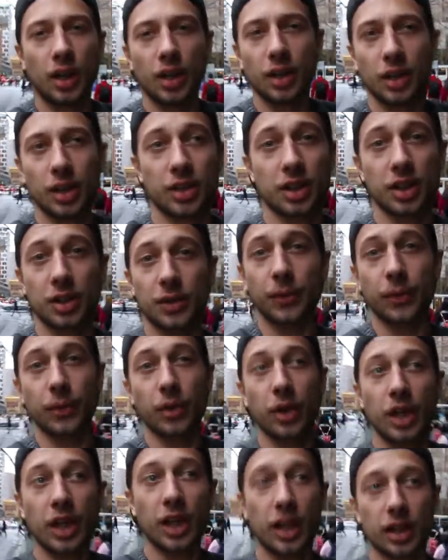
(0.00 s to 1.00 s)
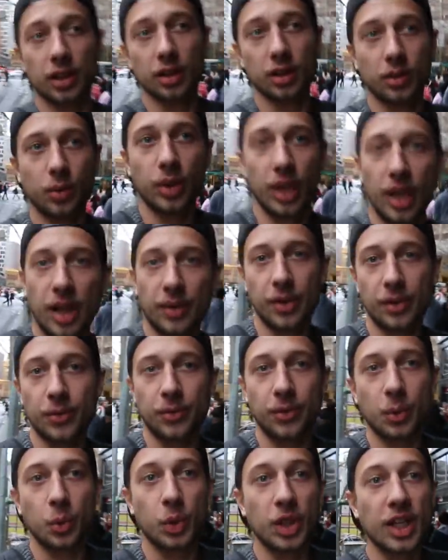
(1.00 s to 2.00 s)
because it's free and we have
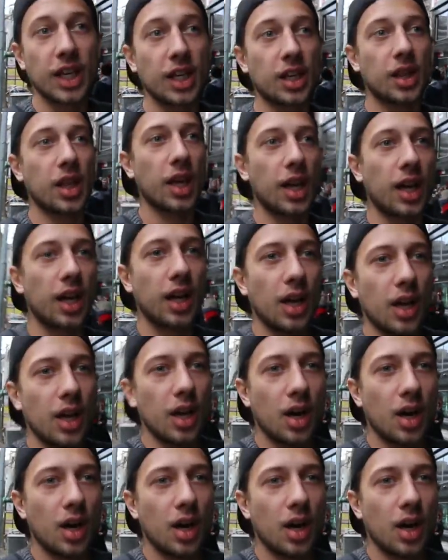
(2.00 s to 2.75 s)
everything we need there.